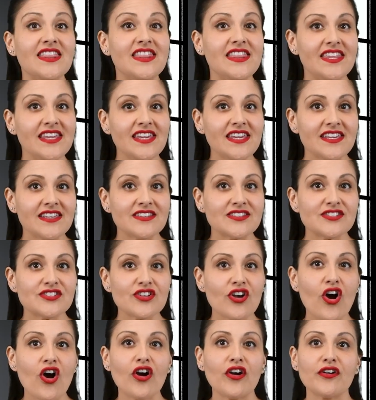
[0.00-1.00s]
These
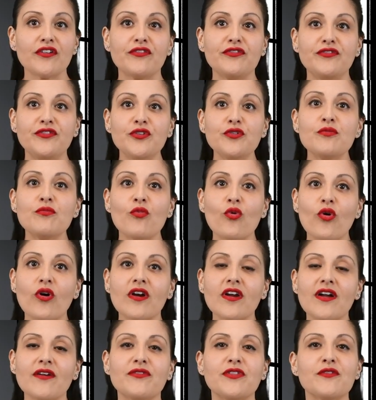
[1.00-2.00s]
are a few
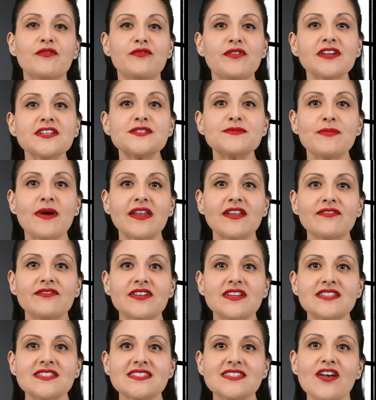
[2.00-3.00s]
more of the fixed
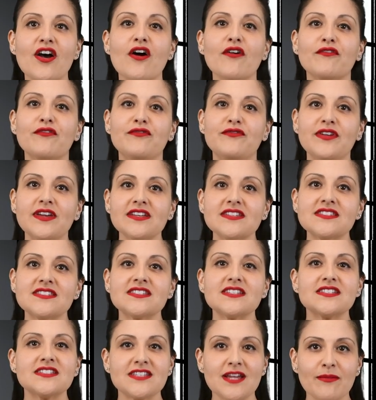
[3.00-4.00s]
benefits of
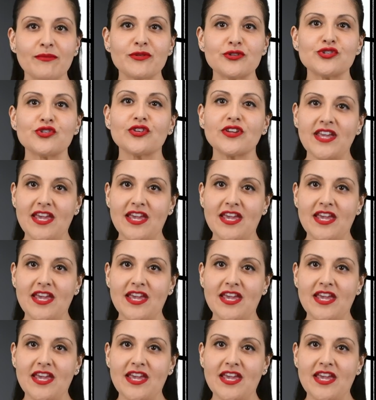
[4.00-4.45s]
fixed temperature